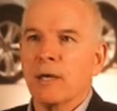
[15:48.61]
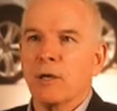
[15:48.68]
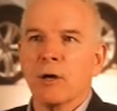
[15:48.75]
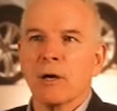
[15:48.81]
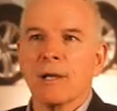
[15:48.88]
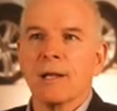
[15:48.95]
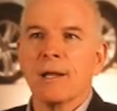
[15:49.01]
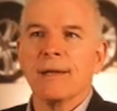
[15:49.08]
You're
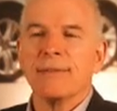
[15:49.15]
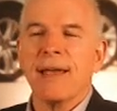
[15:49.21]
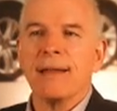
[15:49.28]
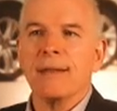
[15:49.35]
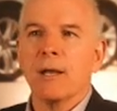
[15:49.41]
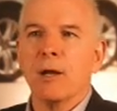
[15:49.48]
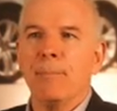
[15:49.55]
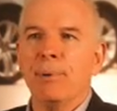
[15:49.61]
going to click that
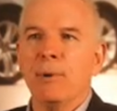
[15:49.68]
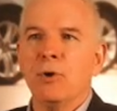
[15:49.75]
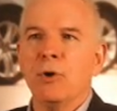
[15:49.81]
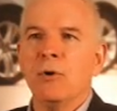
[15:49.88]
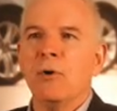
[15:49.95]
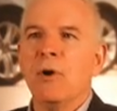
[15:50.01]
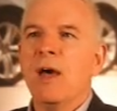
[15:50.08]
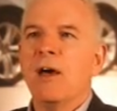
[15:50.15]
little
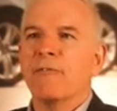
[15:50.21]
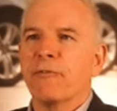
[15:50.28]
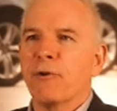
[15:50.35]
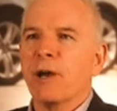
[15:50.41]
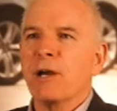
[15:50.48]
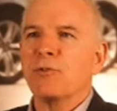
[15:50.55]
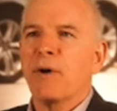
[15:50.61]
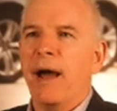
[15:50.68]
blue
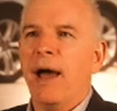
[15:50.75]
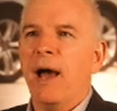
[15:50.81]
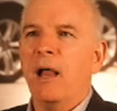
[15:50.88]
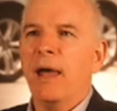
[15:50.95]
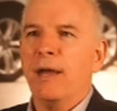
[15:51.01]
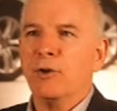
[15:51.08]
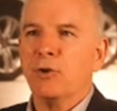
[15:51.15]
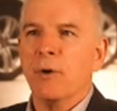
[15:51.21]
free trial
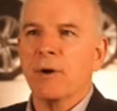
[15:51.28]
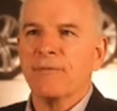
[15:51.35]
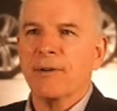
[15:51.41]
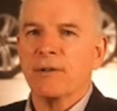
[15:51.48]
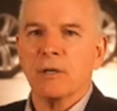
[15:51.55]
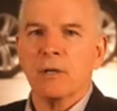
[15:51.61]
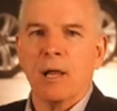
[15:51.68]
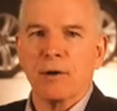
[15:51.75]
and
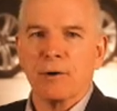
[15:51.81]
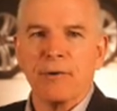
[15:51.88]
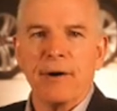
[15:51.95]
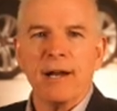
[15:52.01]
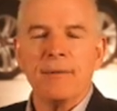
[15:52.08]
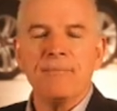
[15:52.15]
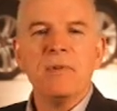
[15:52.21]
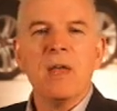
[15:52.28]
$250
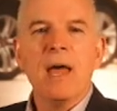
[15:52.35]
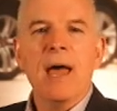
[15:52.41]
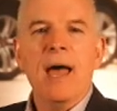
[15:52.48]
credit.